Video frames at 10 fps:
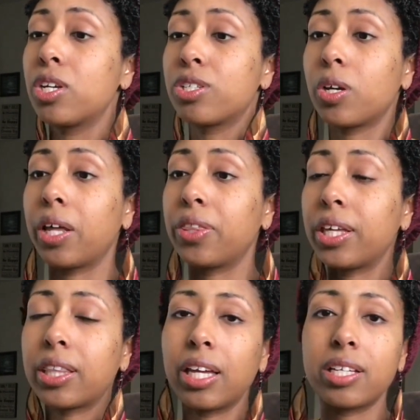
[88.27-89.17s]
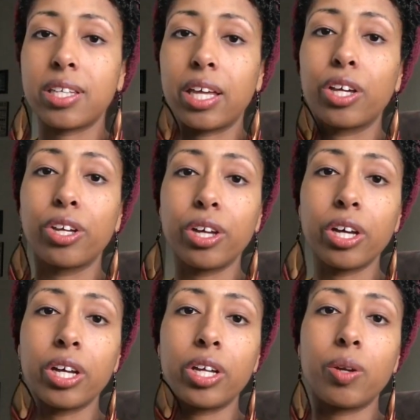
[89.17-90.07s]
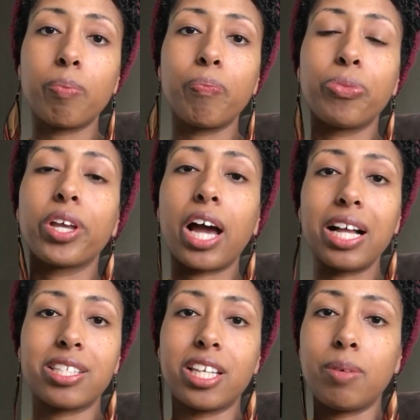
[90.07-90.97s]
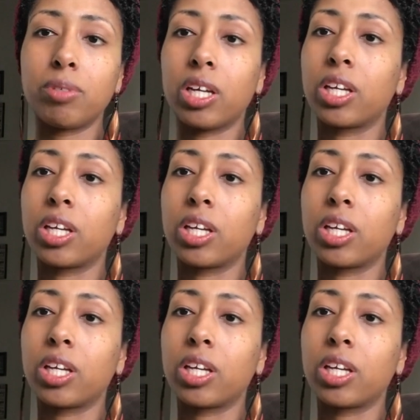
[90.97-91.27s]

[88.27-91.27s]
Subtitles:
So I think that is a good concept,